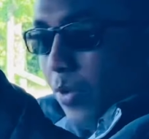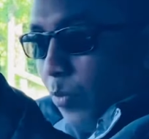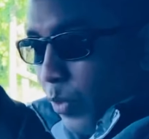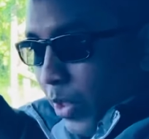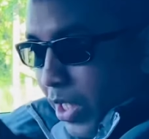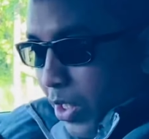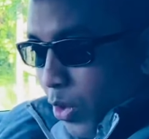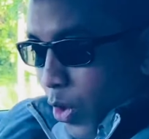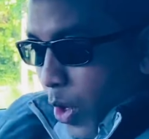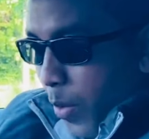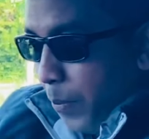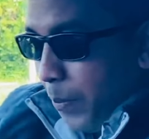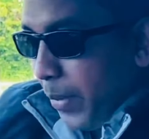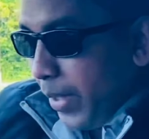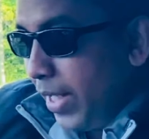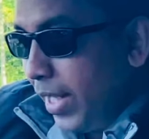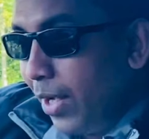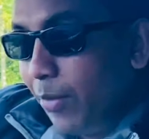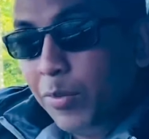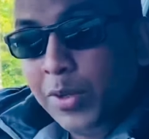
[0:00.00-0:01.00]
we're gonna
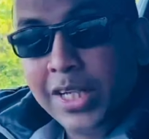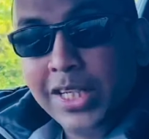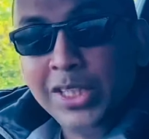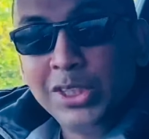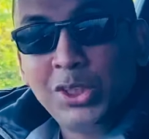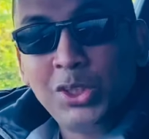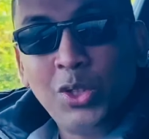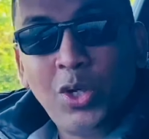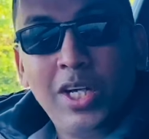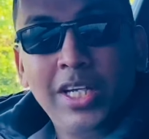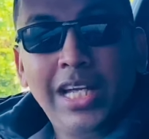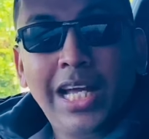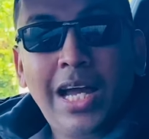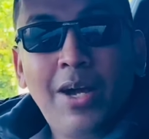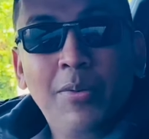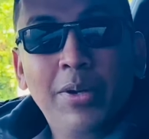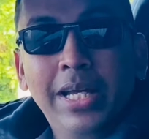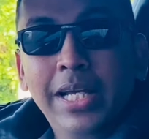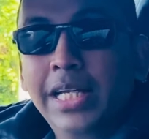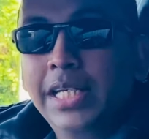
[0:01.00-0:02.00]
open it and we're gonna show you
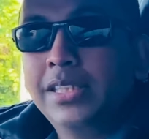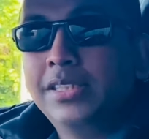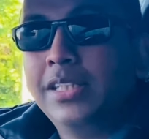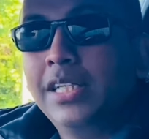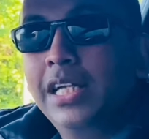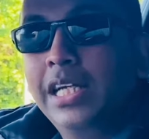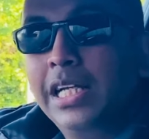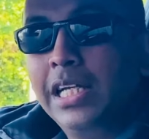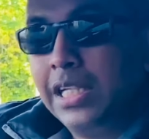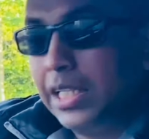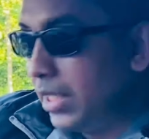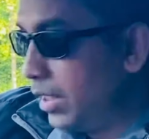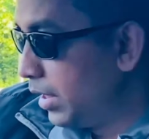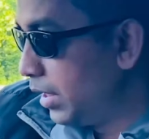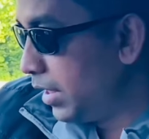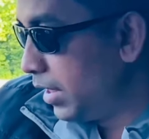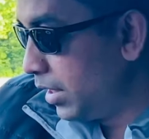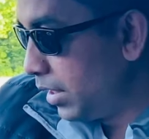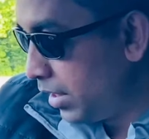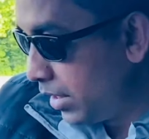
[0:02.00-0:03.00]
how it is
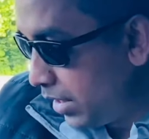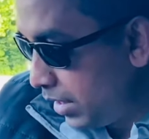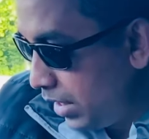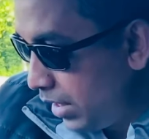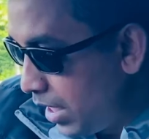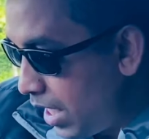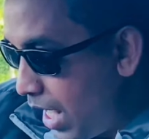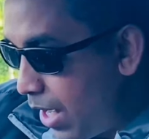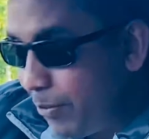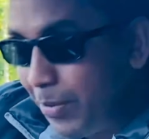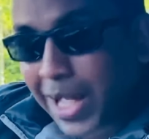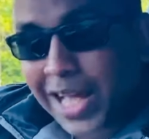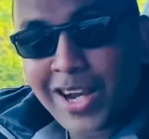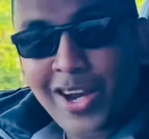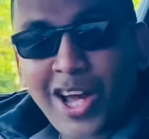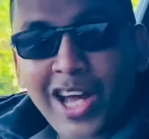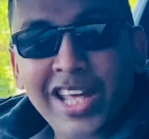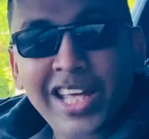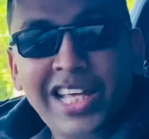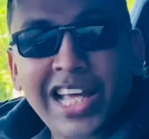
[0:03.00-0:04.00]
i bet a
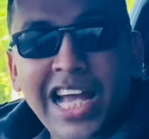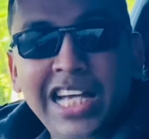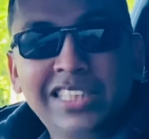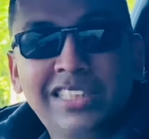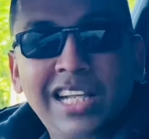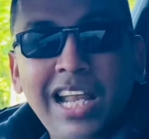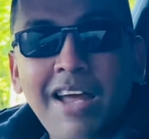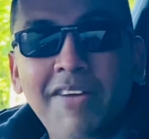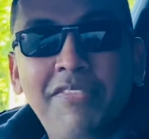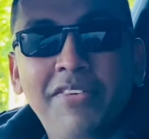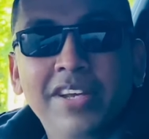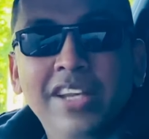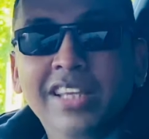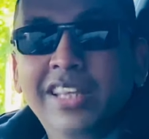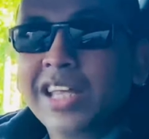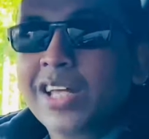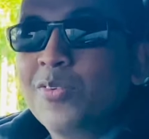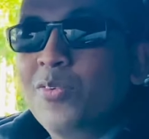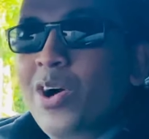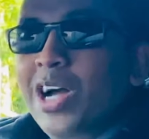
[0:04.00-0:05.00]
lot of you guys laughing you
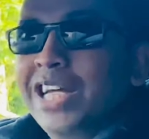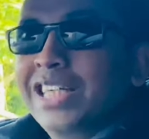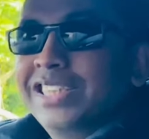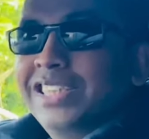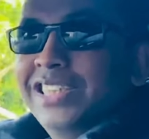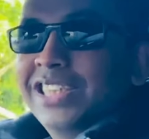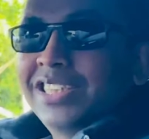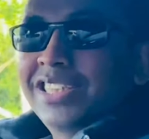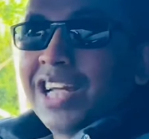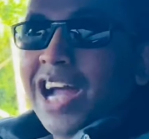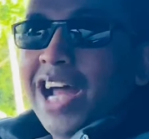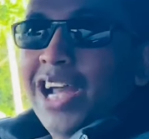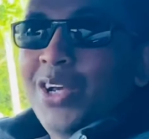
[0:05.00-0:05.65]
think what is this guy